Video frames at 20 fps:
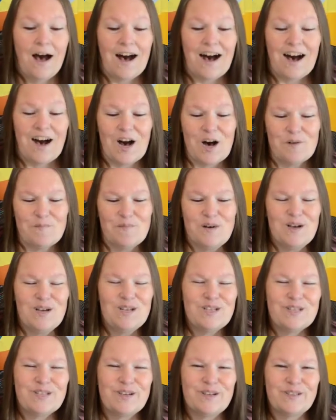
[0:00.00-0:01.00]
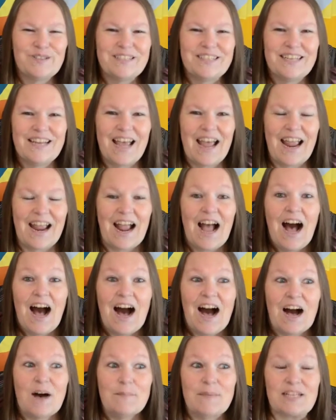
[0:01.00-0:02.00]
So today,
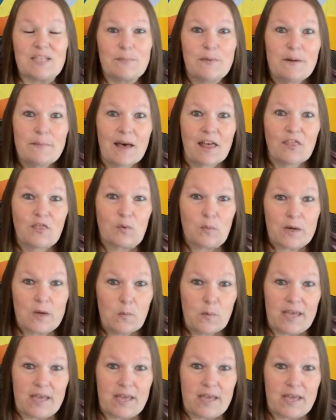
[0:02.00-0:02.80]
it's been about 3